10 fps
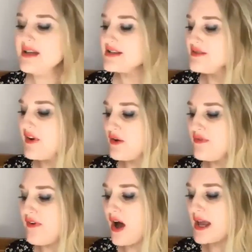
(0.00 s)
to
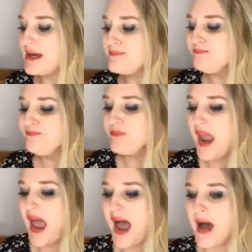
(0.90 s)
verify it,
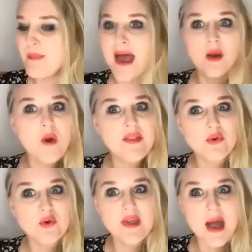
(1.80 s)
and it went
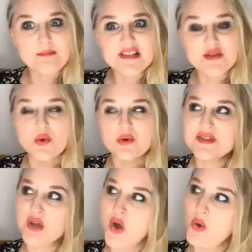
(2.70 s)
through the App Store.
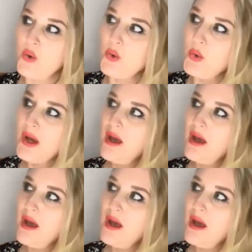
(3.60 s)
So,